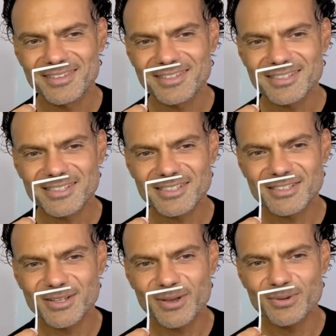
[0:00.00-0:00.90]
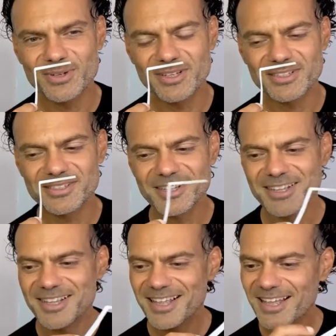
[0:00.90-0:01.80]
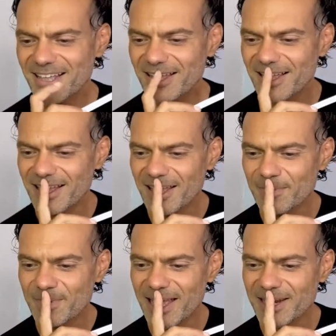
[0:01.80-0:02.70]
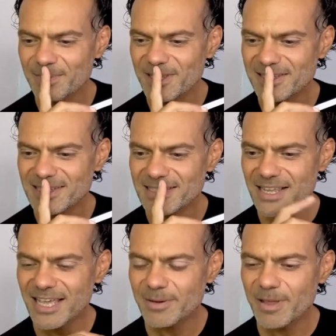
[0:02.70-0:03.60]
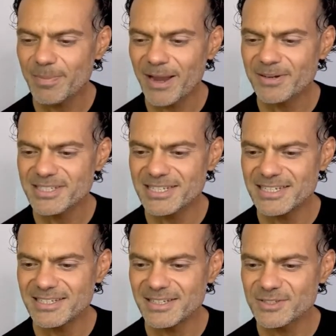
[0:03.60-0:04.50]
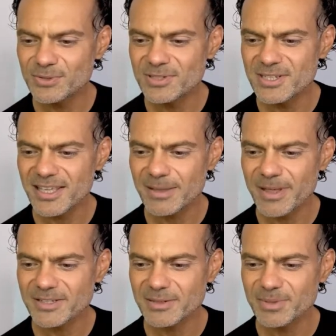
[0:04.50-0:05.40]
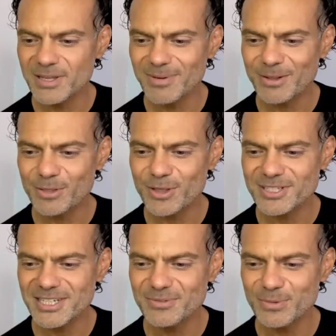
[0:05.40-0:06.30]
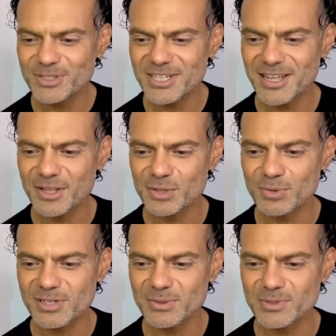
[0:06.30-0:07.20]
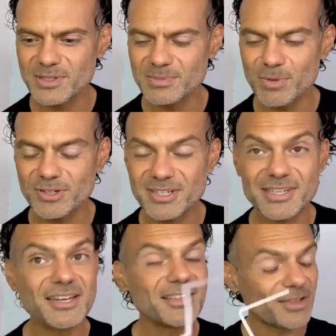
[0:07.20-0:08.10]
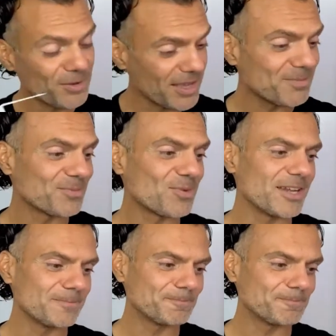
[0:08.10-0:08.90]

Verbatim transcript: So nice. Uh, um, Anamika says, I had my Paris EDT as soon as it came out, and being around 13, 14, I thought it was as modern as anything. Okay, right.